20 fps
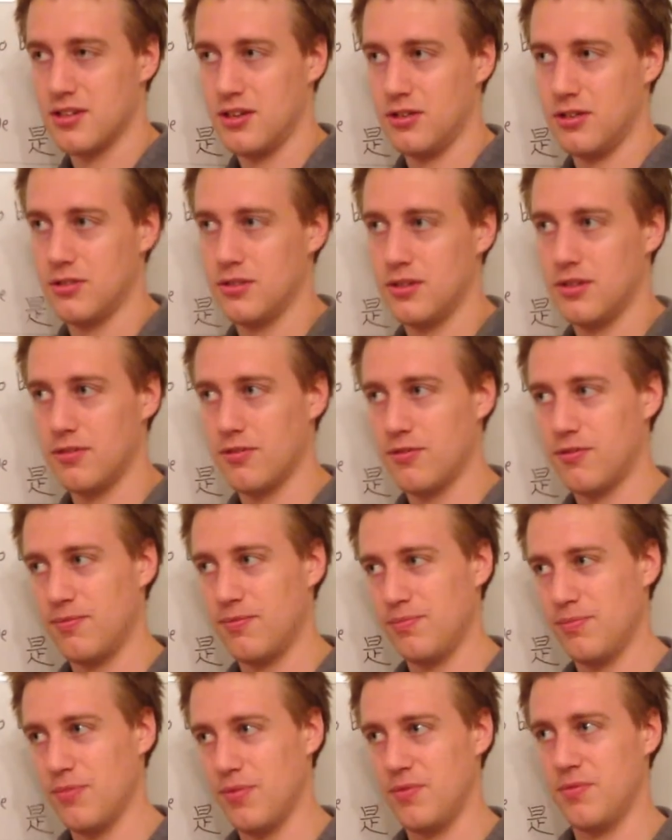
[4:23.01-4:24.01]
So,
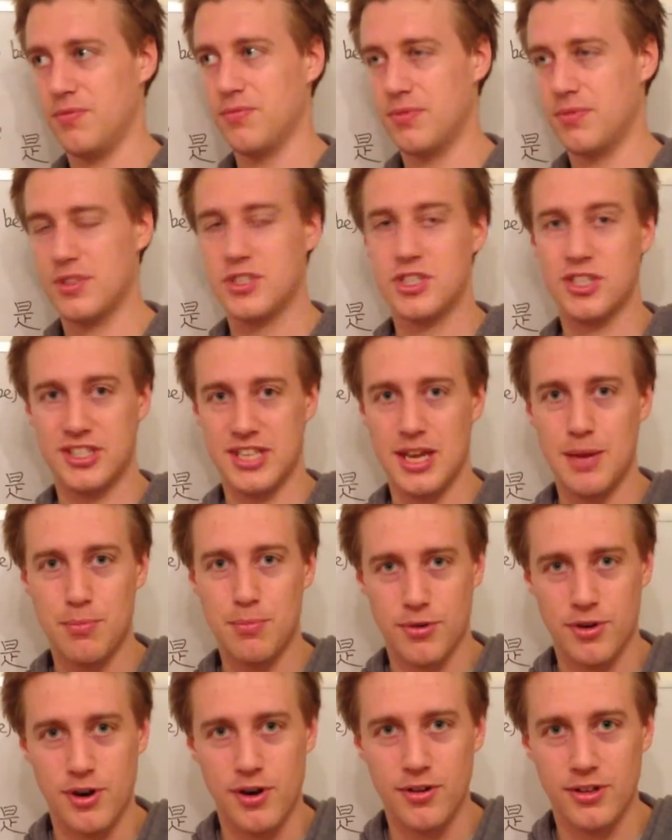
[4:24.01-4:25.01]
just
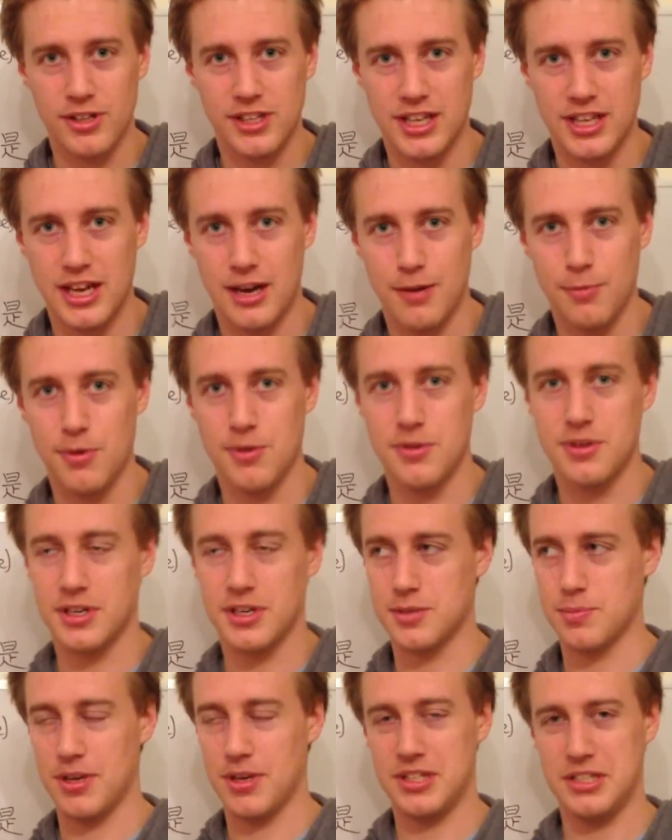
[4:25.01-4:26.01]
temporarily, I
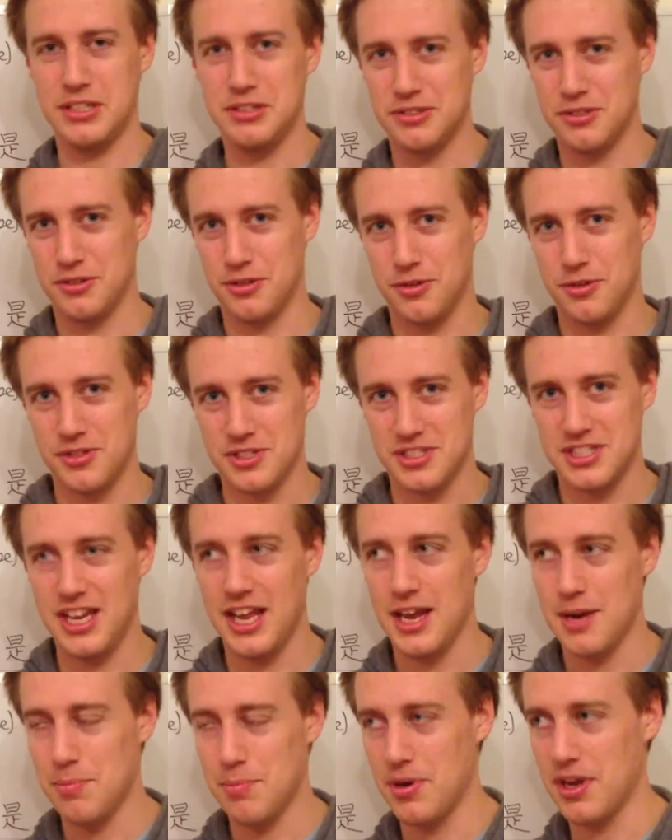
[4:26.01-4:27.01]
won't expect you to know
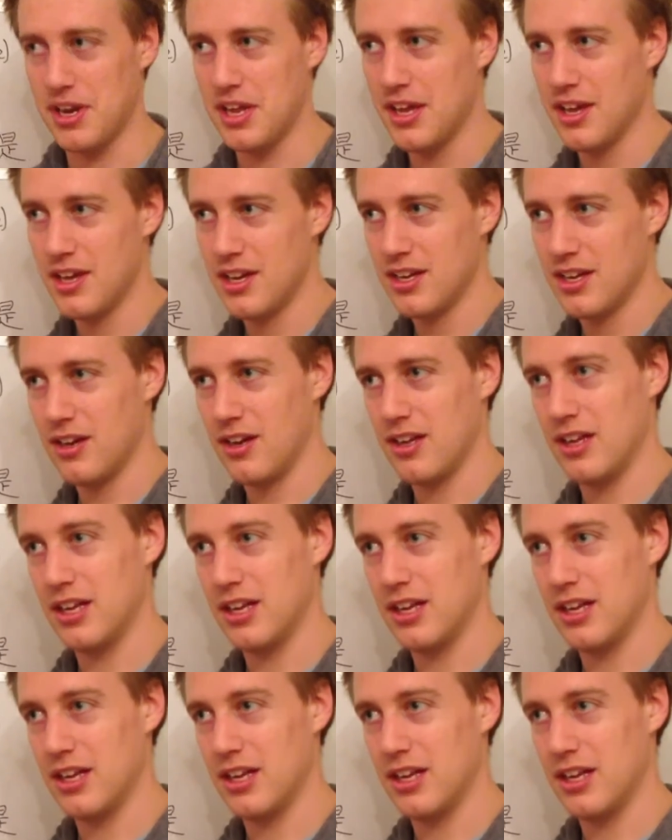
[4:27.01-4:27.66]
this yet, but